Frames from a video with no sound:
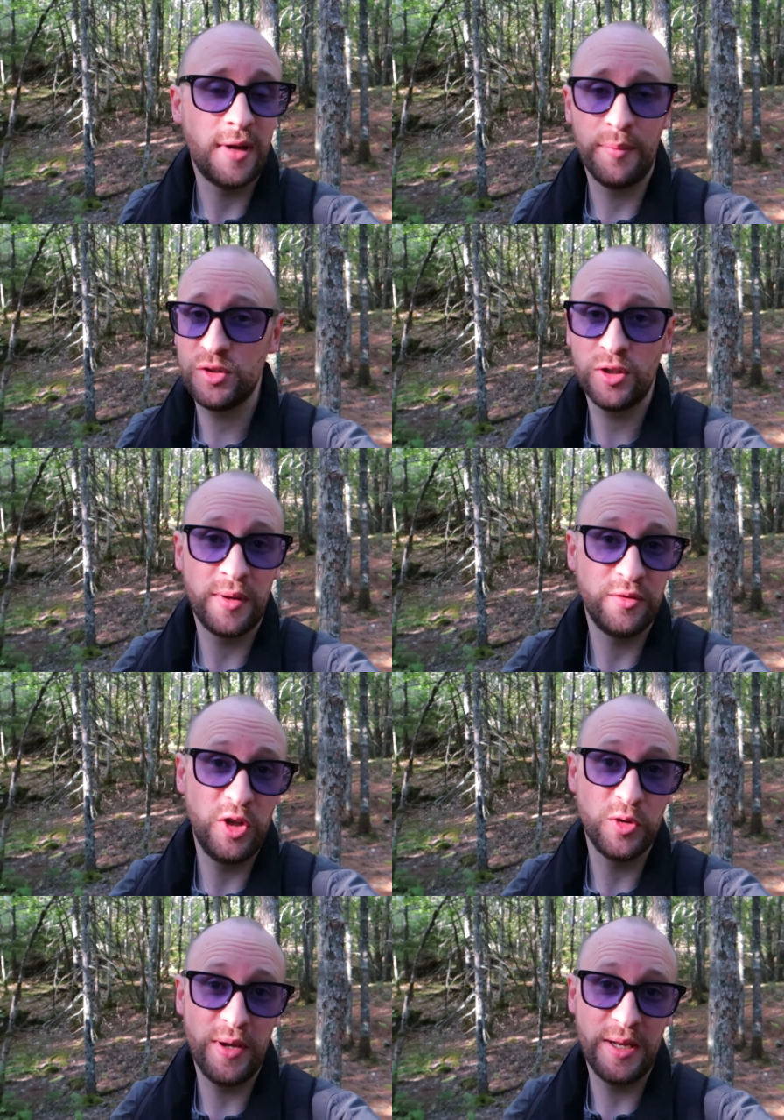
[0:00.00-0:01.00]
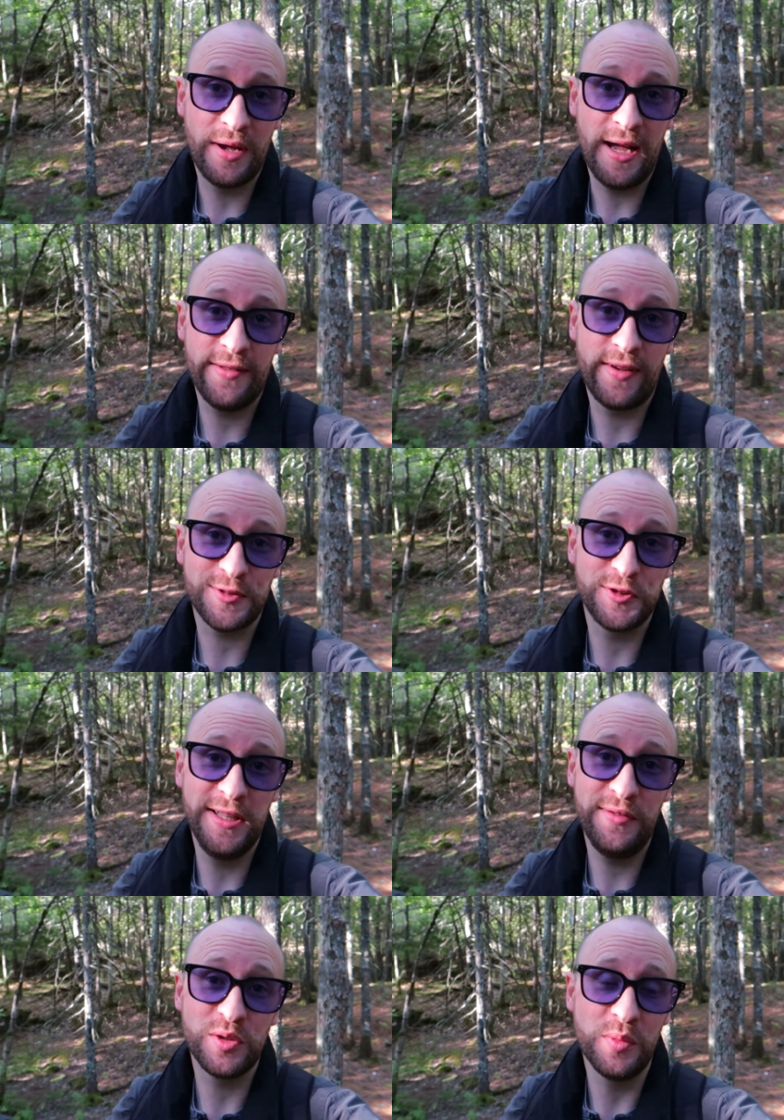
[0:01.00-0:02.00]
I'm still going to make videos mainly about Halifax because
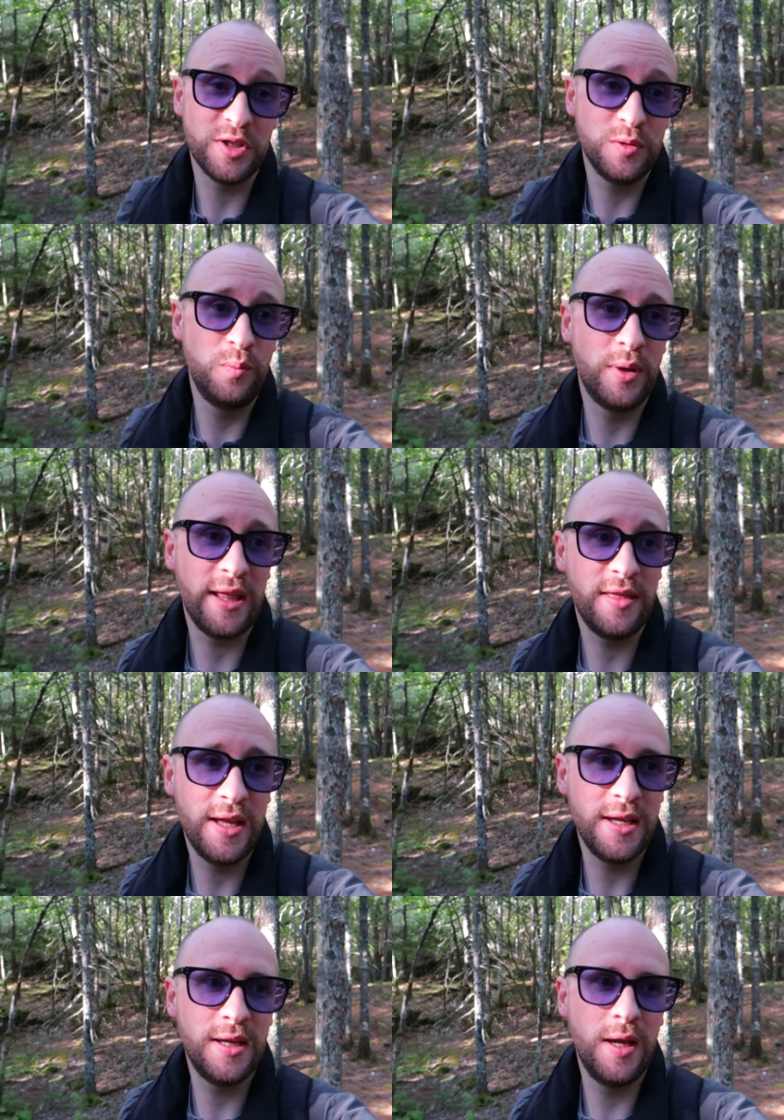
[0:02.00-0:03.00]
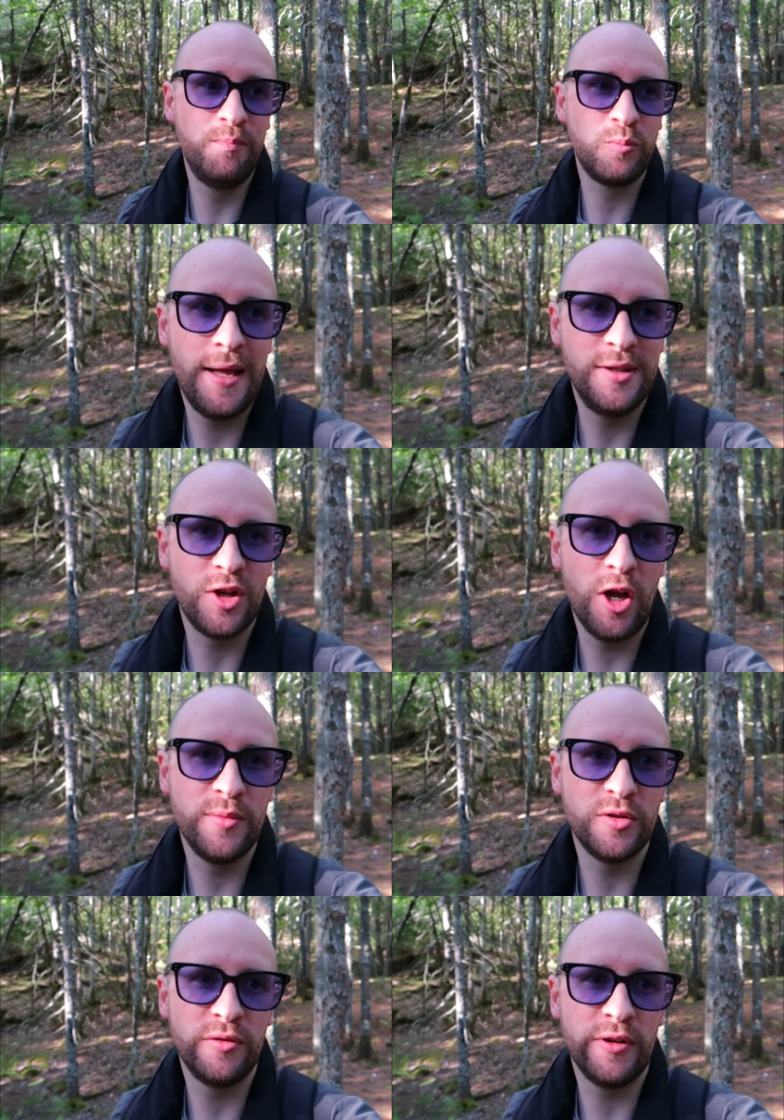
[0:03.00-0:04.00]
I love it so much but I think in
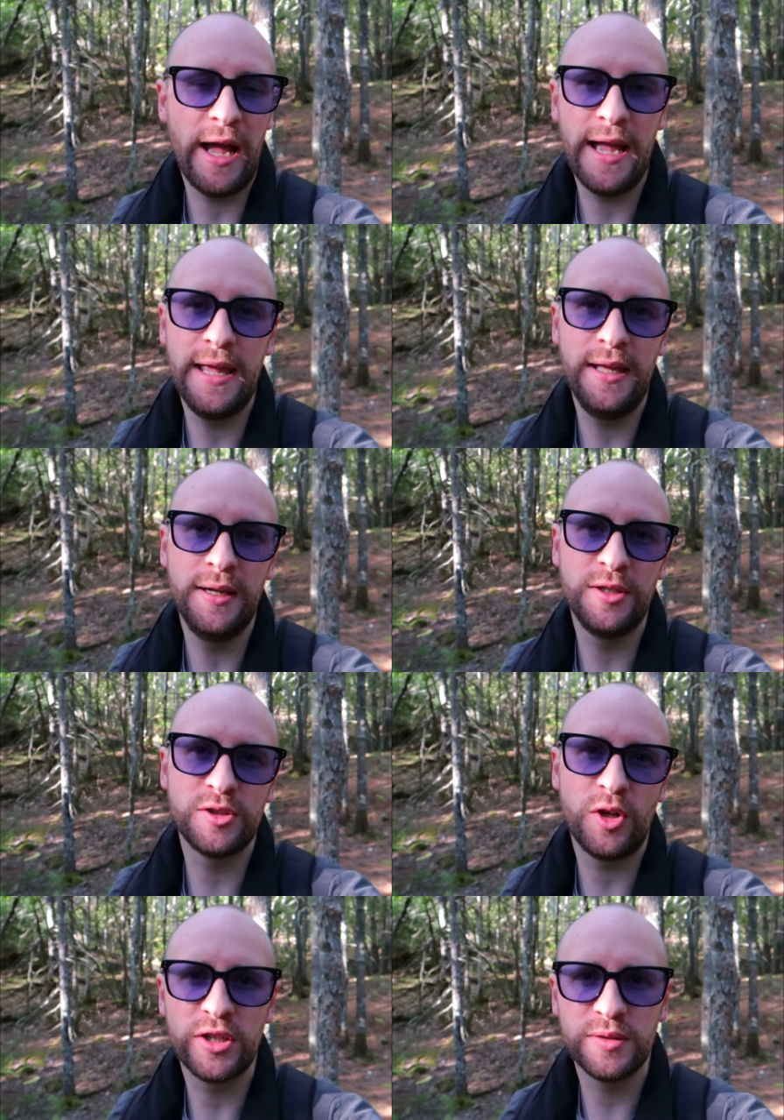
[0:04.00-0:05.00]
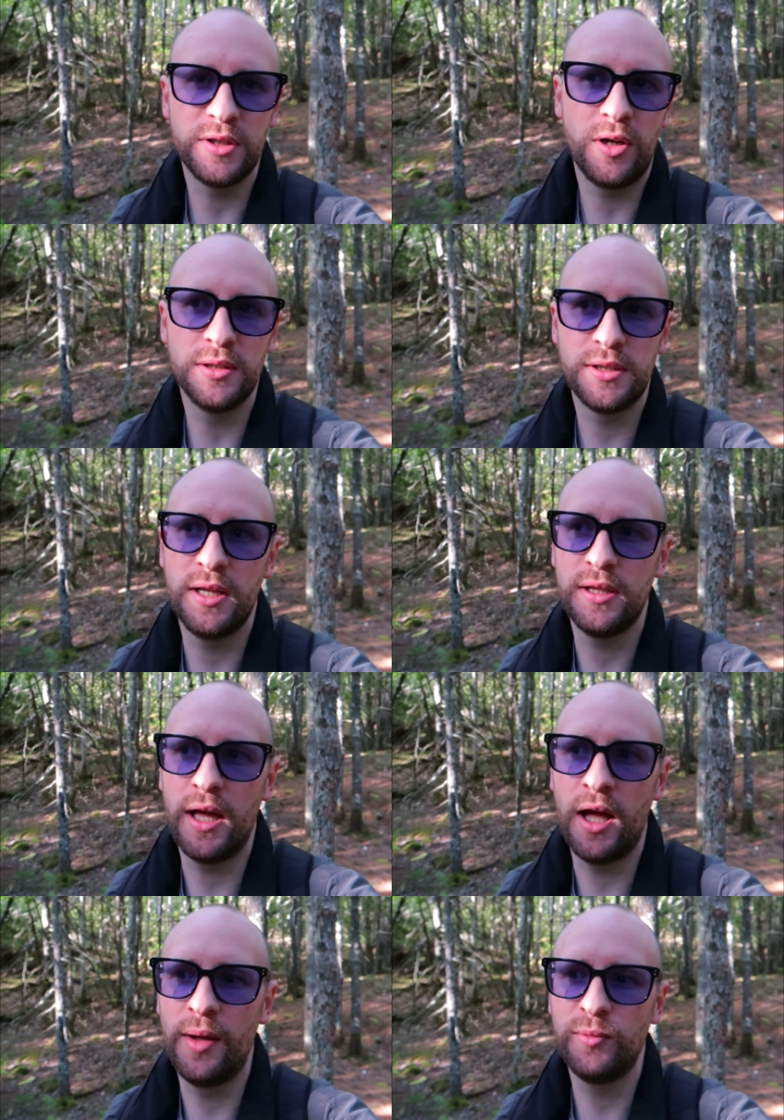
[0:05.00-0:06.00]
terms of a starting to make content
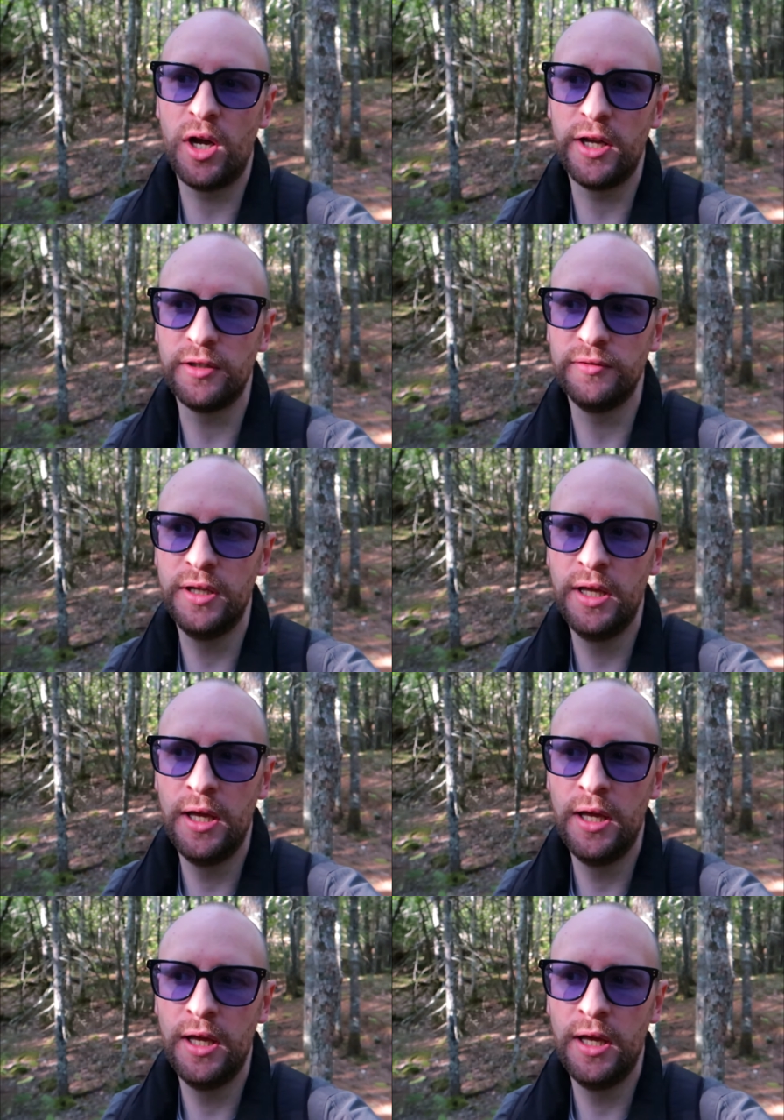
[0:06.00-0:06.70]
that I'm kind of